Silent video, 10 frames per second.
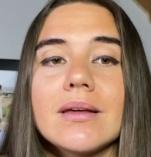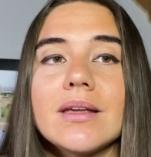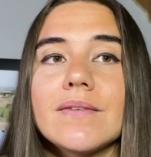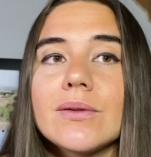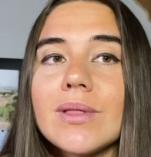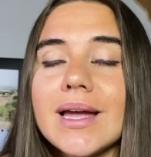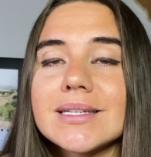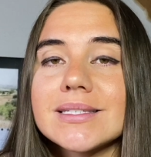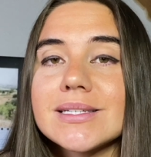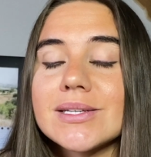If you
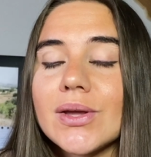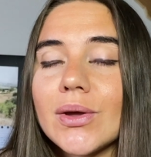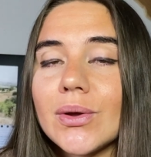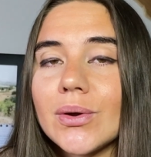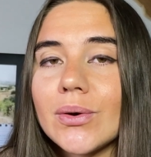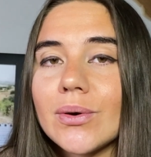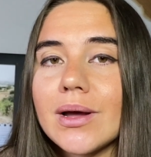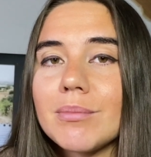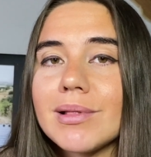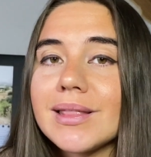liked it too,
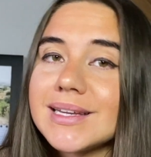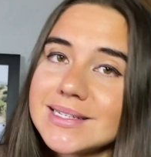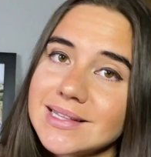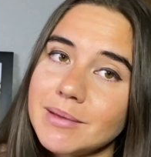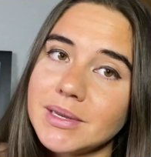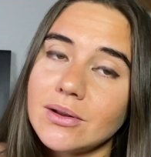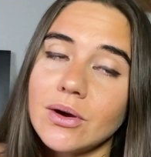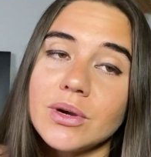please let me know.